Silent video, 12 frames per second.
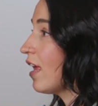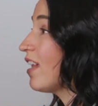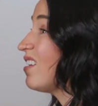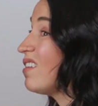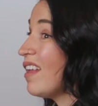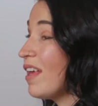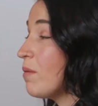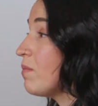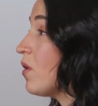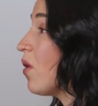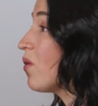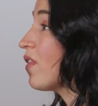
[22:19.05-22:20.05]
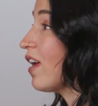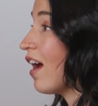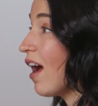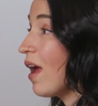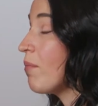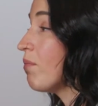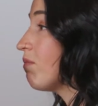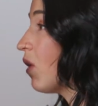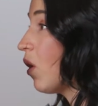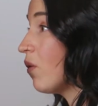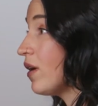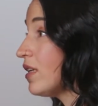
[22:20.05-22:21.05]
and him know that I'm
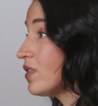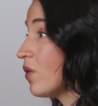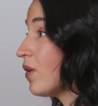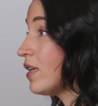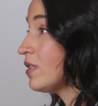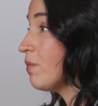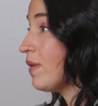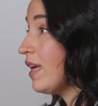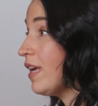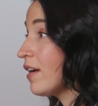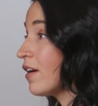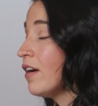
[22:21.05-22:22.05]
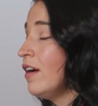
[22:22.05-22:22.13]
always going to be here.